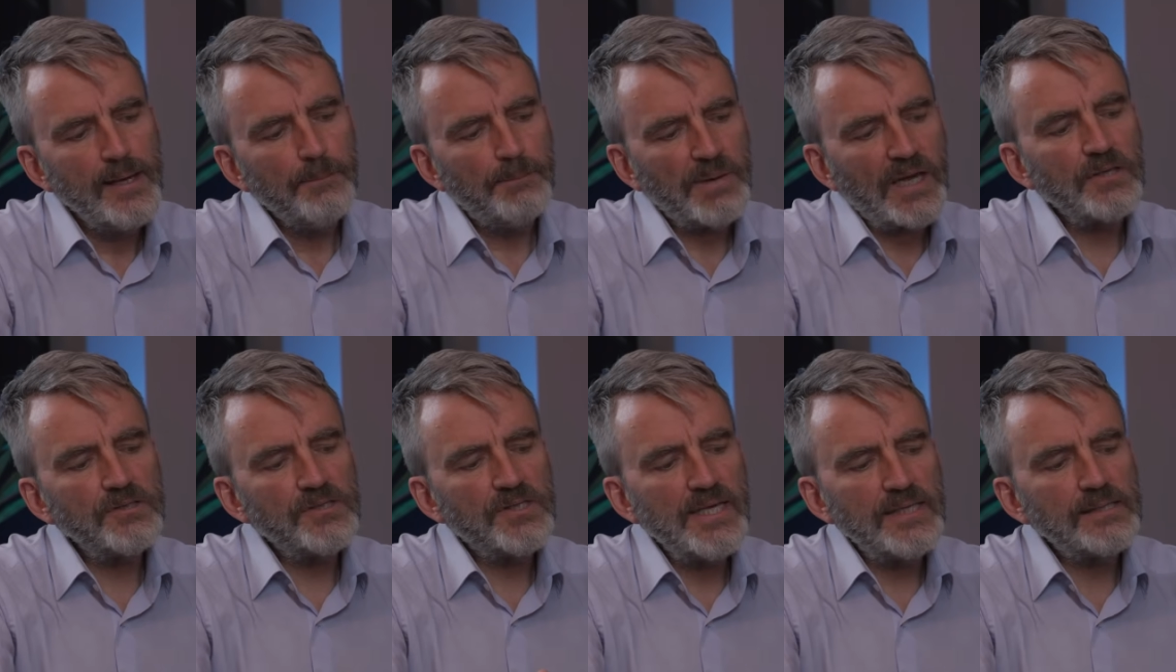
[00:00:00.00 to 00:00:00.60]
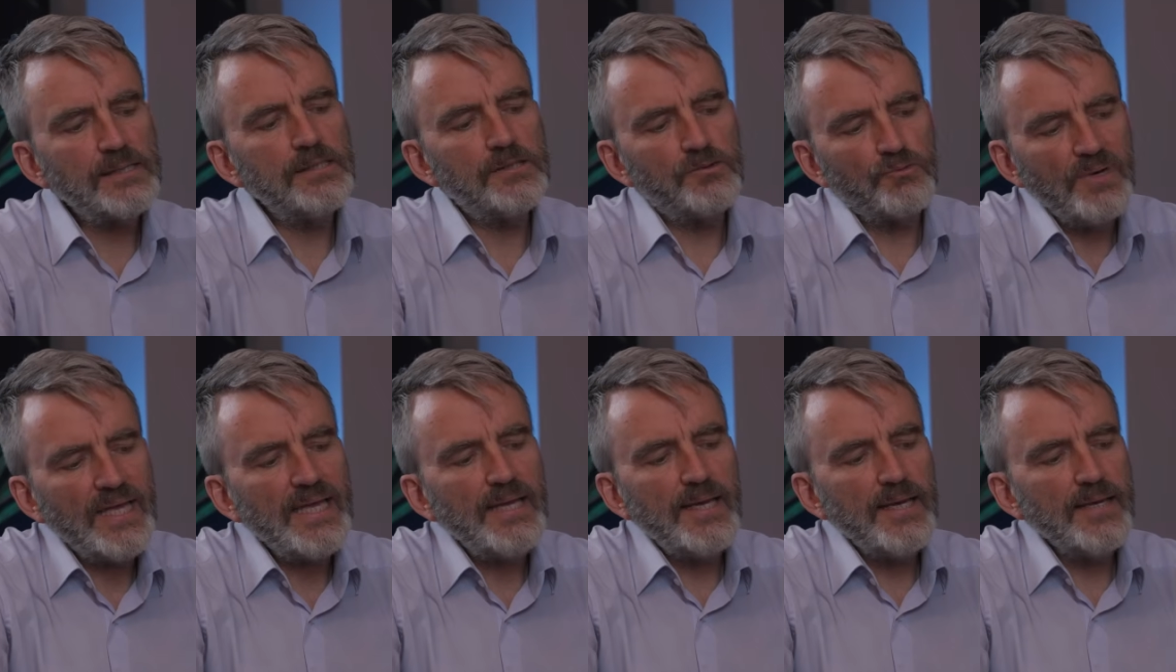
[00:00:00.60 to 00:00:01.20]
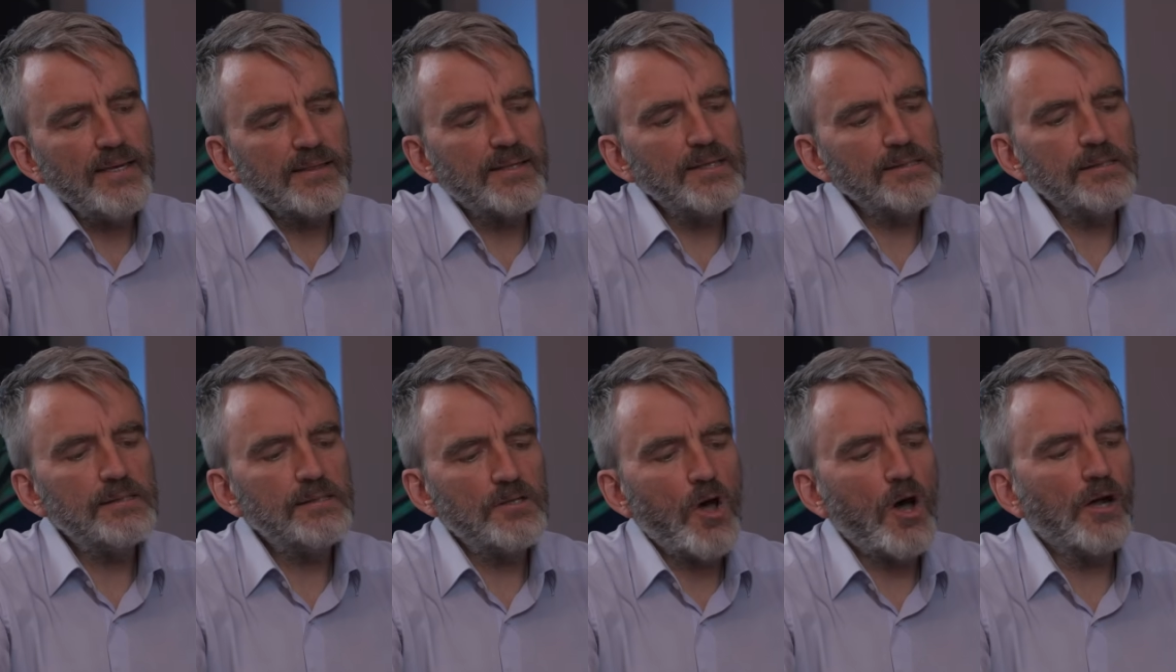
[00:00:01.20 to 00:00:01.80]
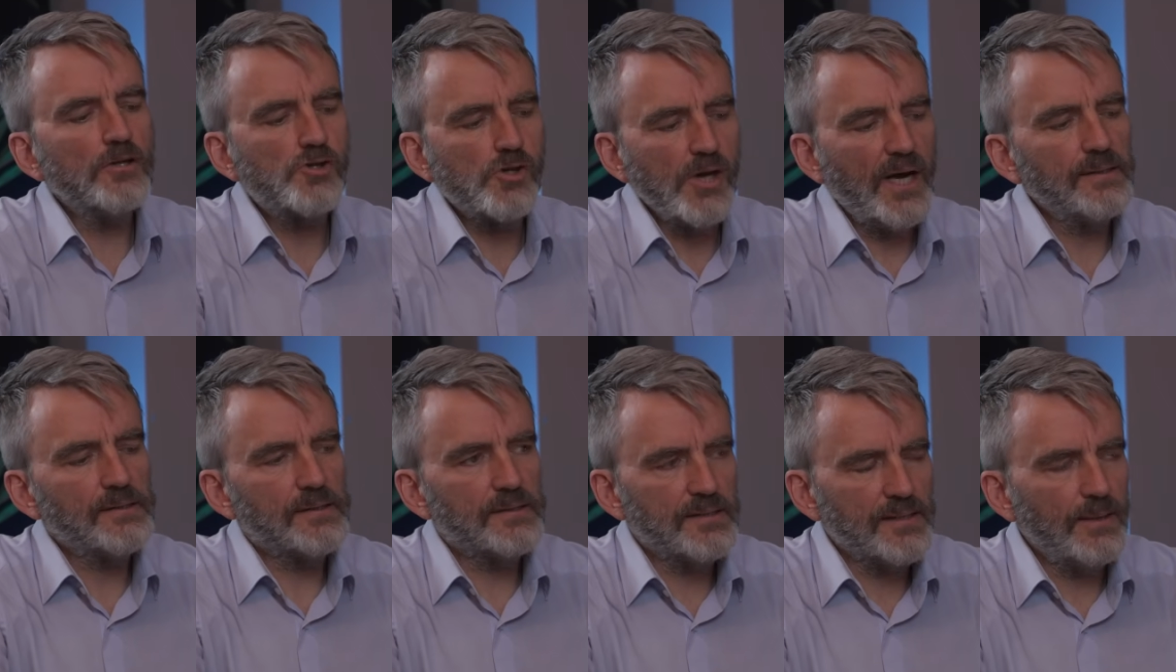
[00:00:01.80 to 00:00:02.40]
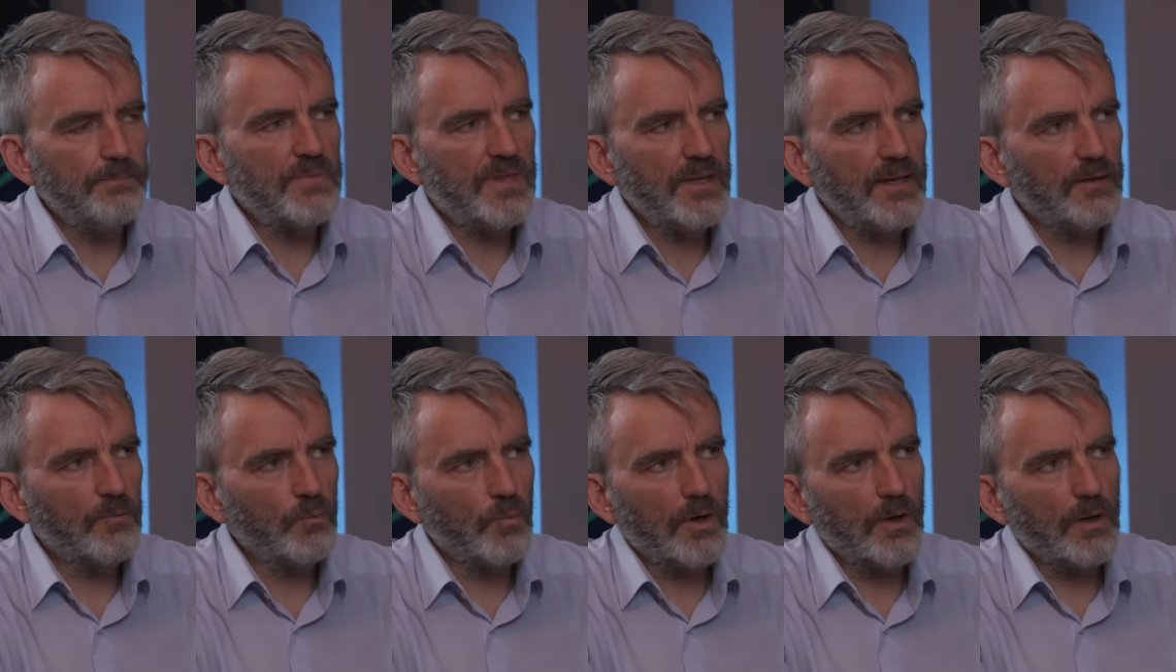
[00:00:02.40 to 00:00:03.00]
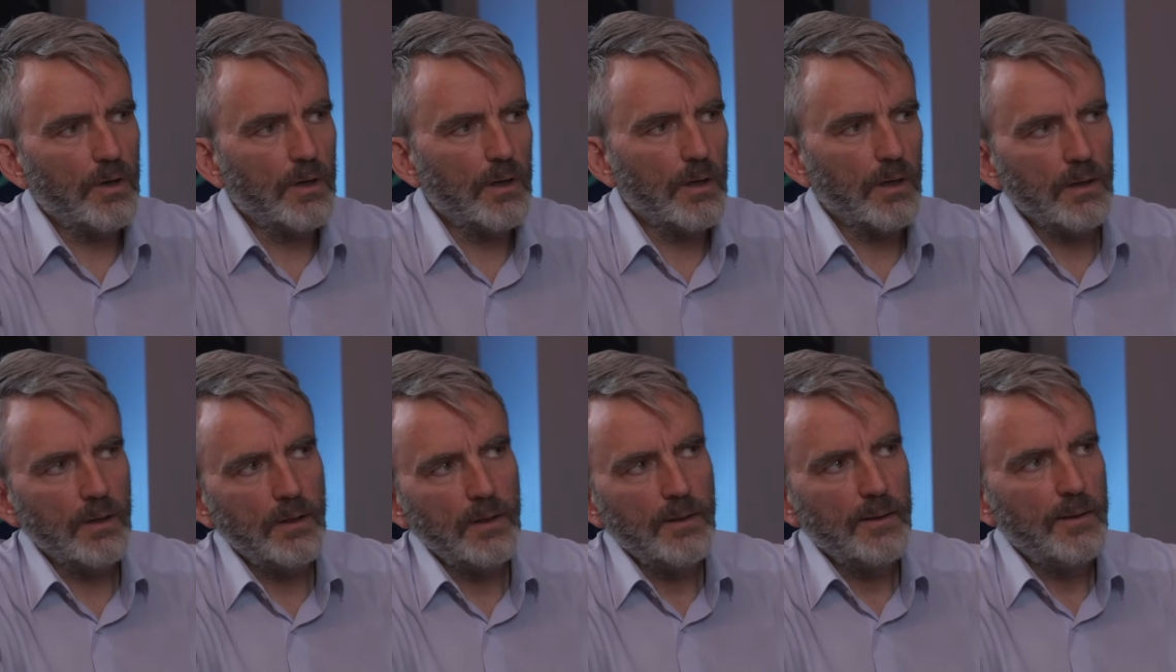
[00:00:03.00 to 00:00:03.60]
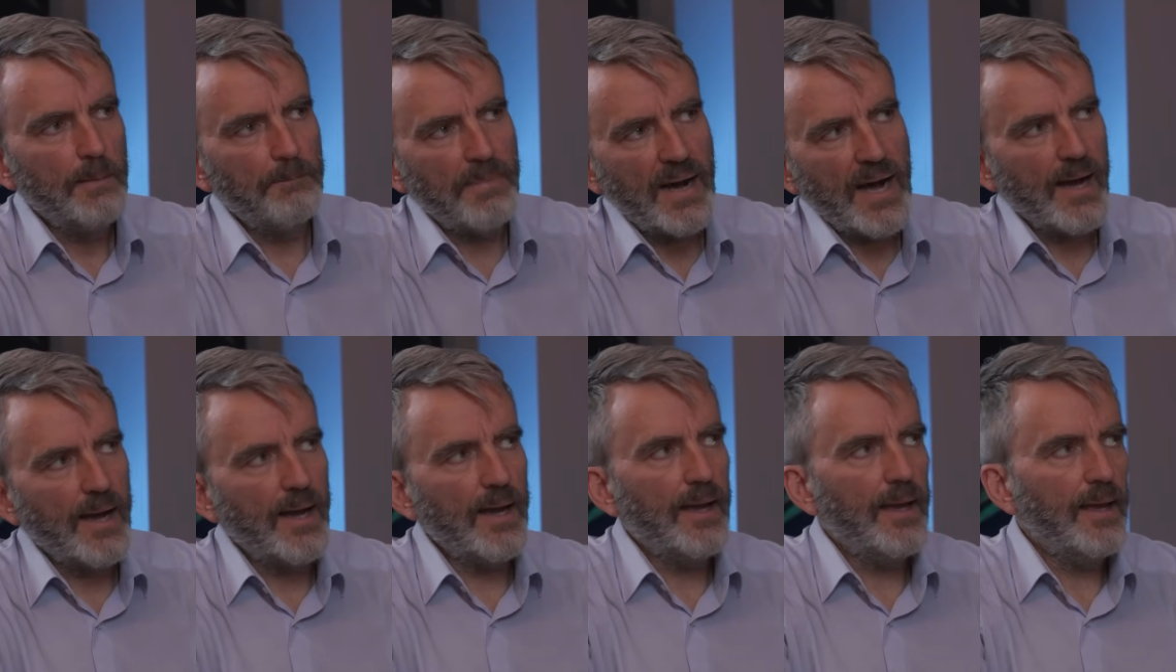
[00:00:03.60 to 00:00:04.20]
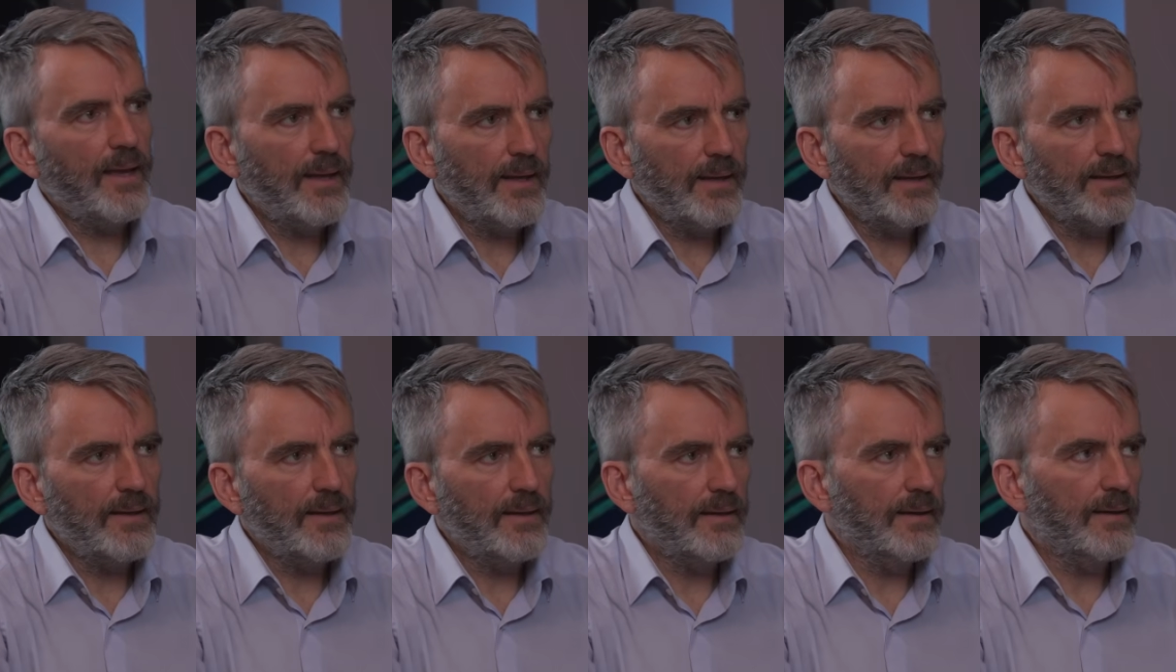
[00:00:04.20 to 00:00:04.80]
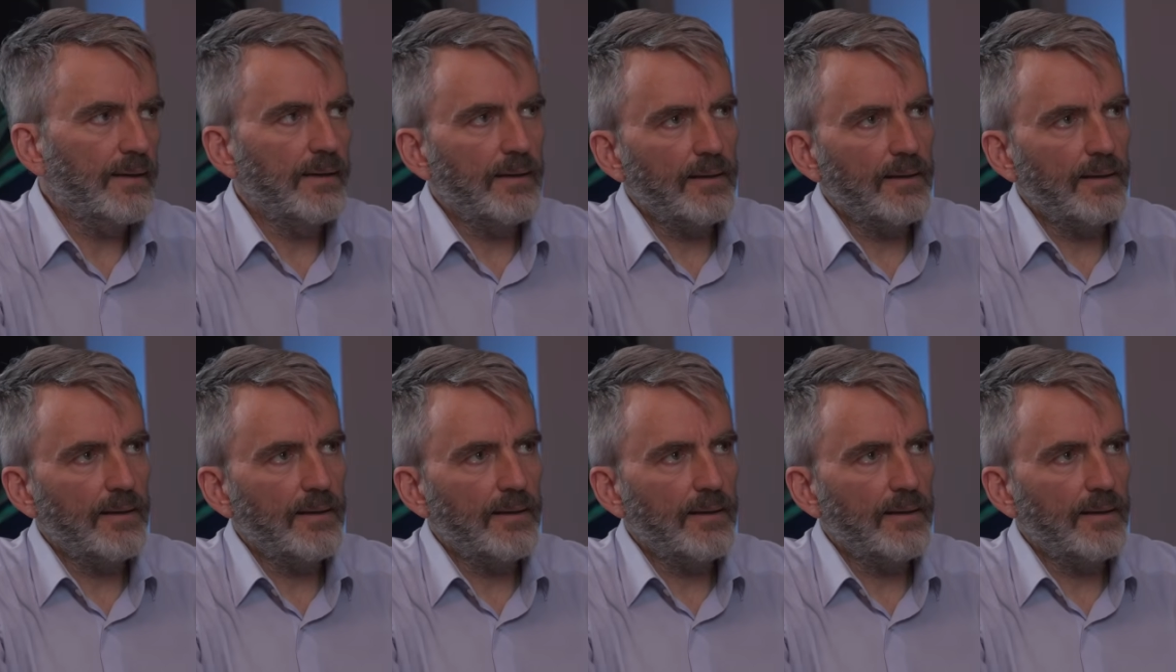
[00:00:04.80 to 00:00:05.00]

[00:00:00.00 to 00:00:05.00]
Because this is not just something where by